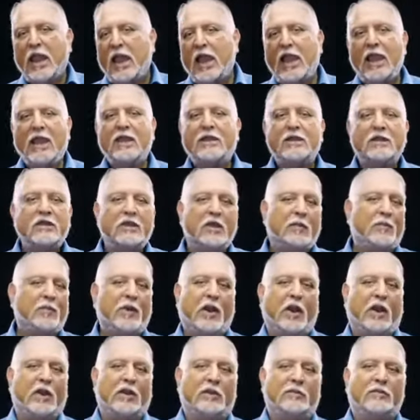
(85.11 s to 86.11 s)
and the
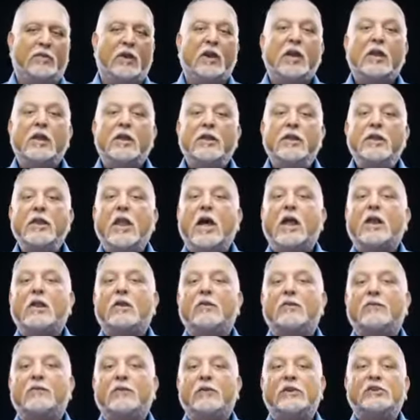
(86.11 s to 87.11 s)
bribe, none
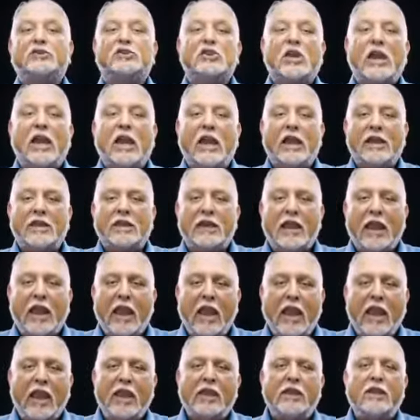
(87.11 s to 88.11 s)
of which add
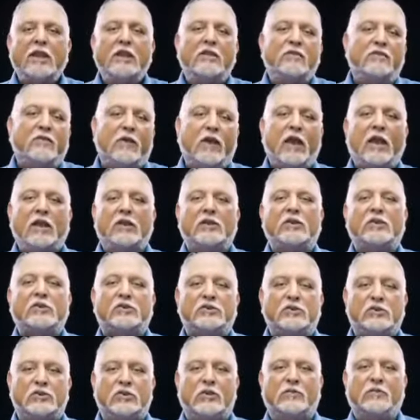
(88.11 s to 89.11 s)
any value
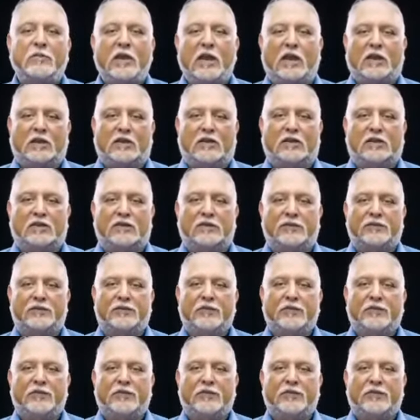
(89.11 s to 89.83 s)
to the milk.